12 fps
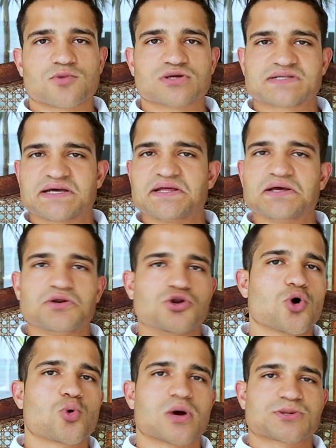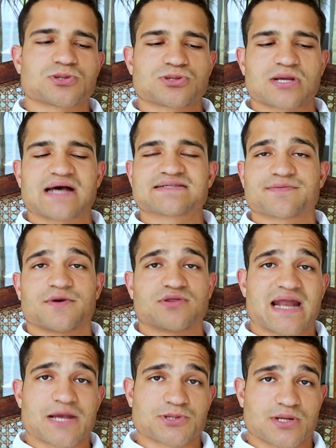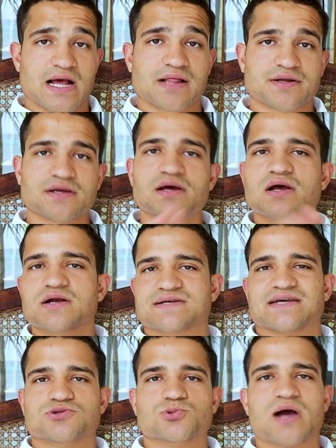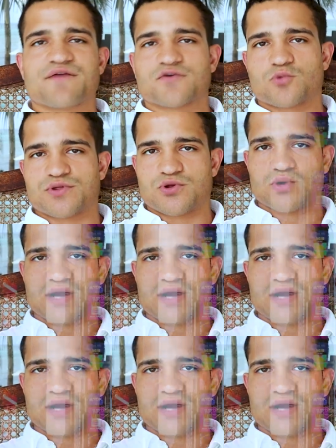Emirates ID. No questions asked about the nationality, because I do have it with